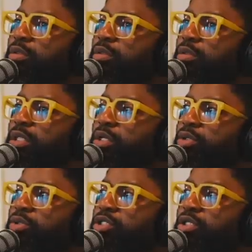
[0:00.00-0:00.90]
Like,
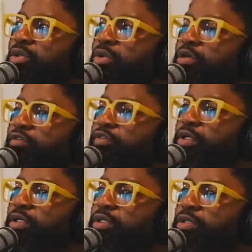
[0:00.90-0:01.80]
who's ignoring your
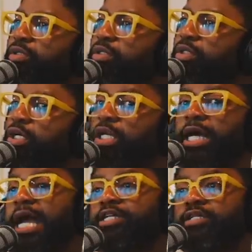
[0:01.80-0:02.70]
feelings? Like,
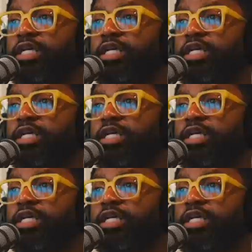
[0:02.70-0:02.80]
I just need